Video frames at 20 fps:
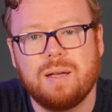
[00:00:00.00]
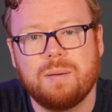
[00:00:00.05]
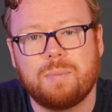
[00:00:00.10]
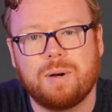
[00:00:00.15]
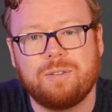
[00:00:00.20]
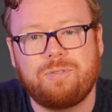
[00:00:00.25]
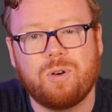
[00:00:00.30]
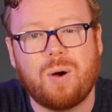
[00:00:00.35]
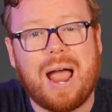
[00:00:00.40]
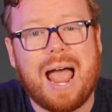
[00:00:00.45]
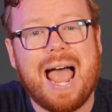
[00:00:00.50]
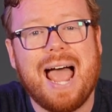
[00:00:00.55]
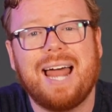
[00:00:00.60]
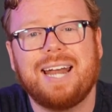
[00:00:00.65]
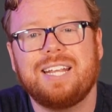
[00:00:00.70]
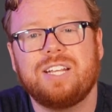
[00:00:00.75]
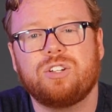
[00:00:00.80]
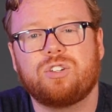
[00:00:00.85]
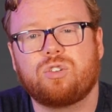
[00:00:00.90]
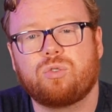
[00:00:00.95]
But if you're
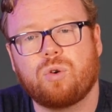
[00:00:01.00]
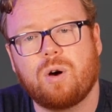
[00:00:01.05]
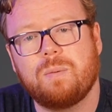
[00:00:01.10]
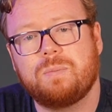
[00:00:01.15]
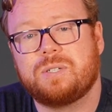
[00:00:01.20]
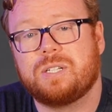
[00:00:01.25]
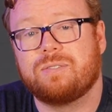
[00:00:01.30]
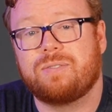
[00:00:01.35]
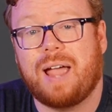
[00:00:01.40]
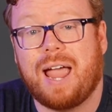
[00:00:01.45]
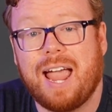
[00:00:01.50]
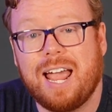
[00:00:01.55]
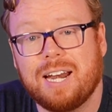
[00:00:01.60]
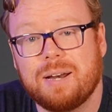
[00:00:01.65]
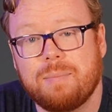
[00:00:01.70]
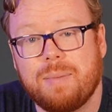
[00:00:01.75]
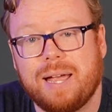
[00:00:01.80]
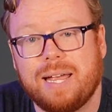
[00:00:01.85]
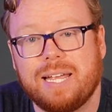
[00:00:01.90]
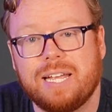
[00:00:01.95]
adding tropes of
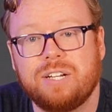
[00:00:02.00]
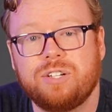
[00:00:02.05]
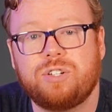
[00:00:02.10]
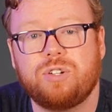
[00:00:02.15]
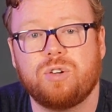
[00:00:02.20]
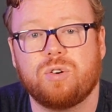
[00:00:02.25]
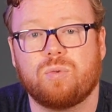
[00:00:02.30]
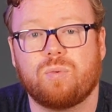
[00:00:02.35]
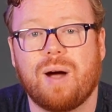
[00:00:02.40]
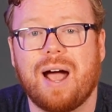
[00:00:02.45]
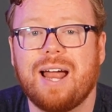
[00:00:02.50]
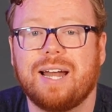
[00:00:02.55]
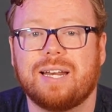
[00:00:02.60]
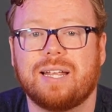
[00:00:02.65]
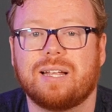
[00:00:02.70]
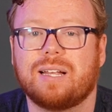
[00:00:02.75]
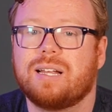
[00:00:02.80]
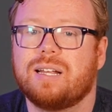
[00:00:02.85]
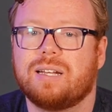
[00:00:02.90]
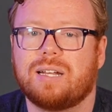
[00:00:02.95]
anime into your
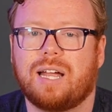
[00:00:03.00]
writing,